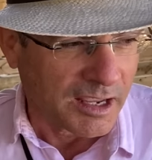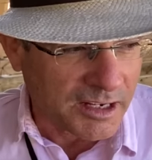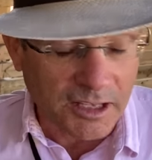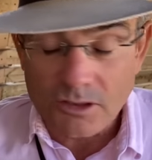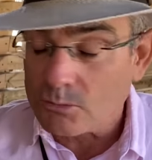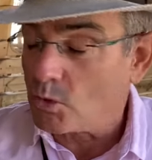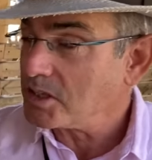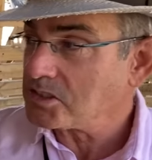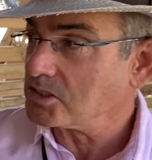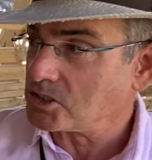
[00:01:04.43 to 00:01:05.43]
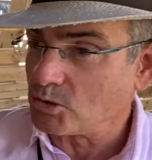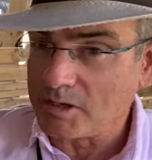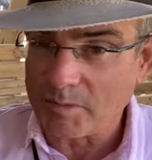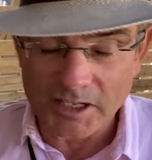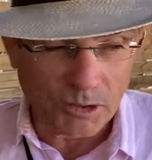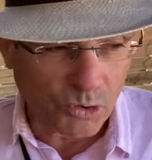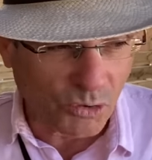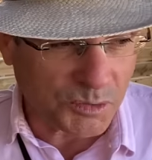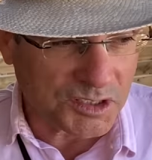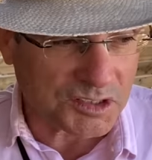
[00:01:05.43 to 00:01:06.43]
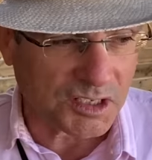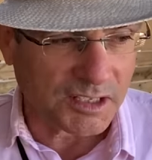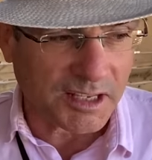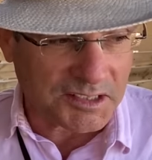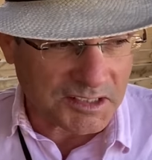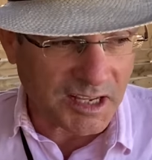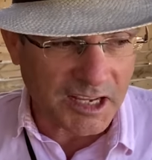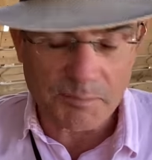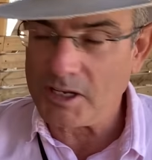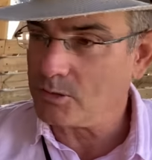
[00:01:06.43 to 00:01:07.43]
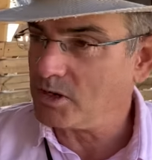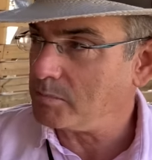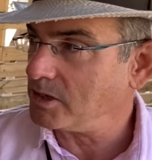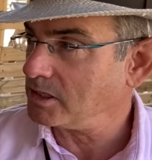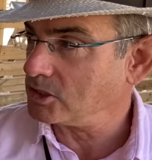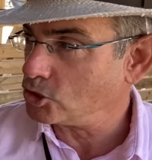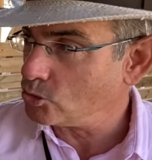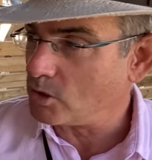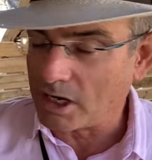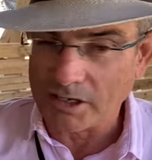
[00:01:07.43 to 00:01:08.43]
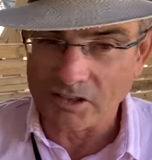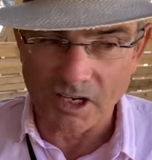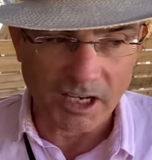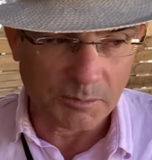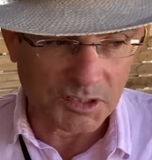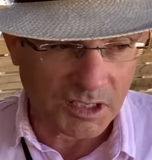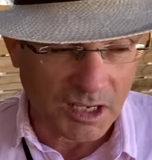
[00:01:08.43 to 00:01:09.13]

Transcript: and yet once destroyed by the Romans, it has not been rebuilt to our times.